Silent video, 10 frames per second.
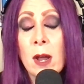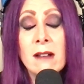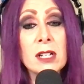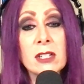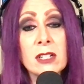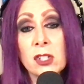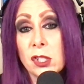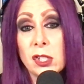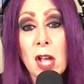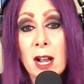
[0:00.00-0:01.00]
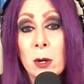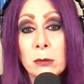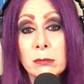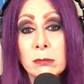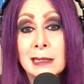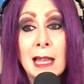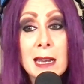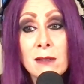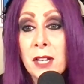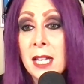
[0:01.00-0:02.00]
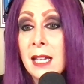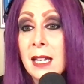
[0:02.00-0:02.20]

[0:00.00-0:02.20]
and for us just to talk about life